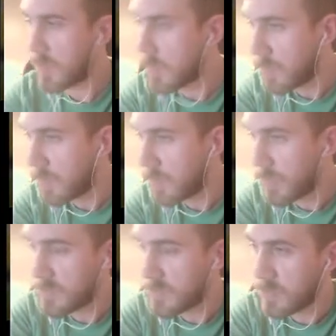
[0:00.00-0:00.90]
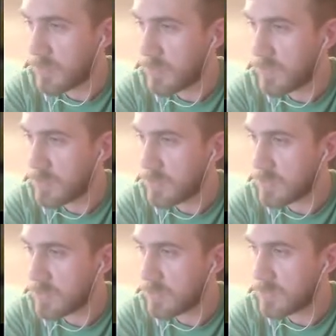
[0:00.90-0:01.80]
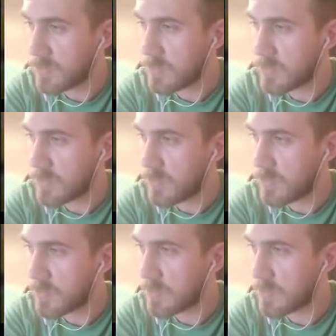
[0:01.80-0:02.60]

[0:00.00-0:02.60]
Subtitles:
I'm possibly on every Discord there is.